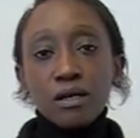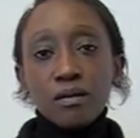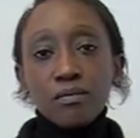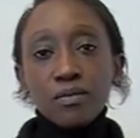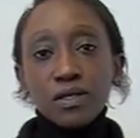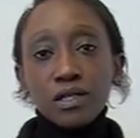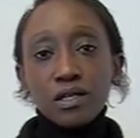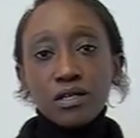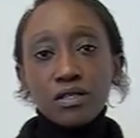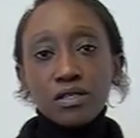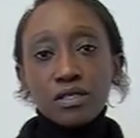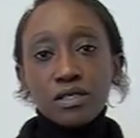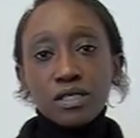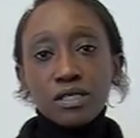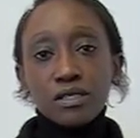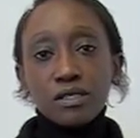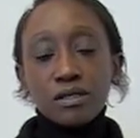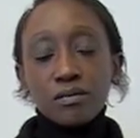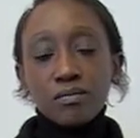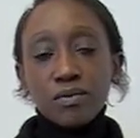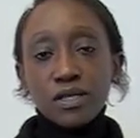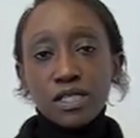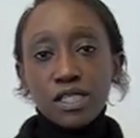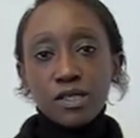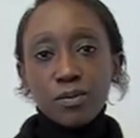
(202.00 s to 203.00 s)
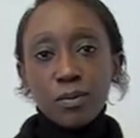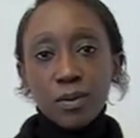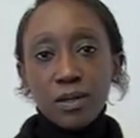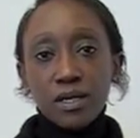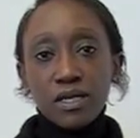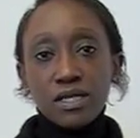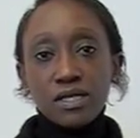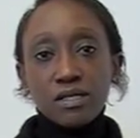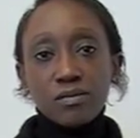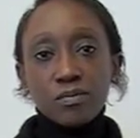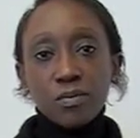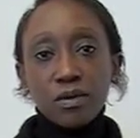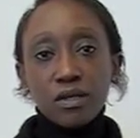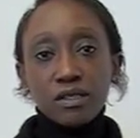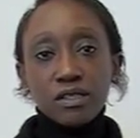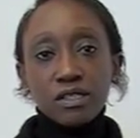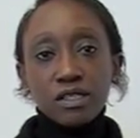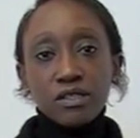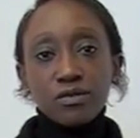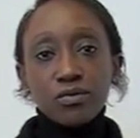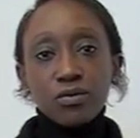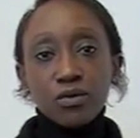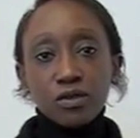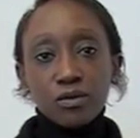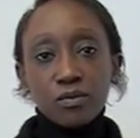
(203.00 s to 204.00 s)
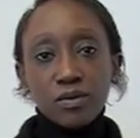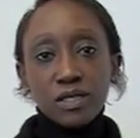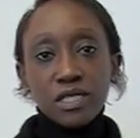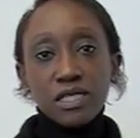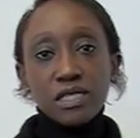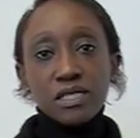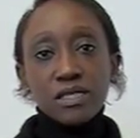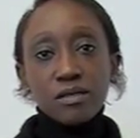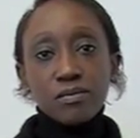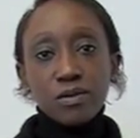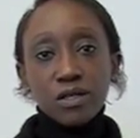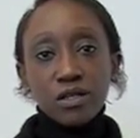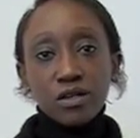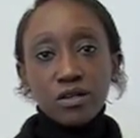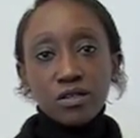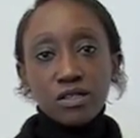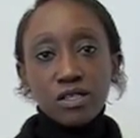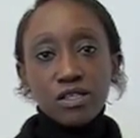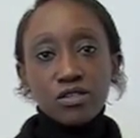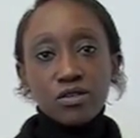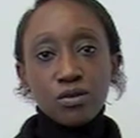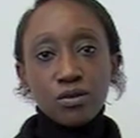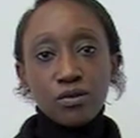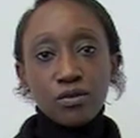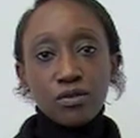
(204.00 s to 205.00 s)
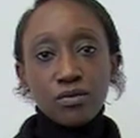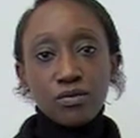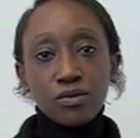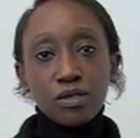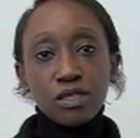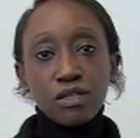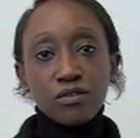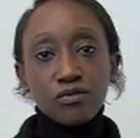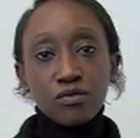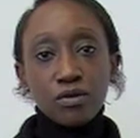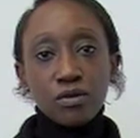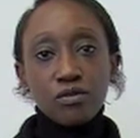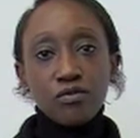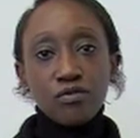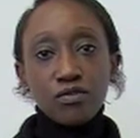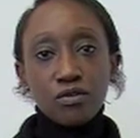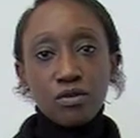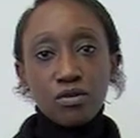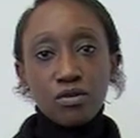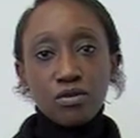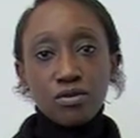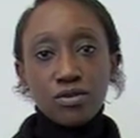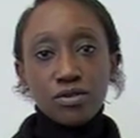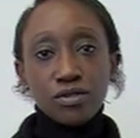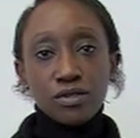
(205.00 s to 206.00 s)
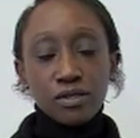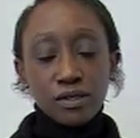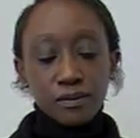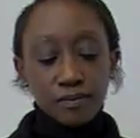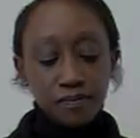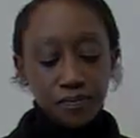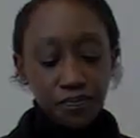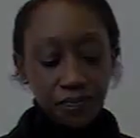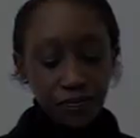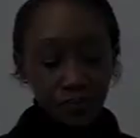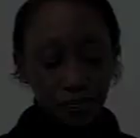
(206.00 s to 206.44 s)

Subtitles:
because it's a big space, but it won't be easy because it's on 3 different floors.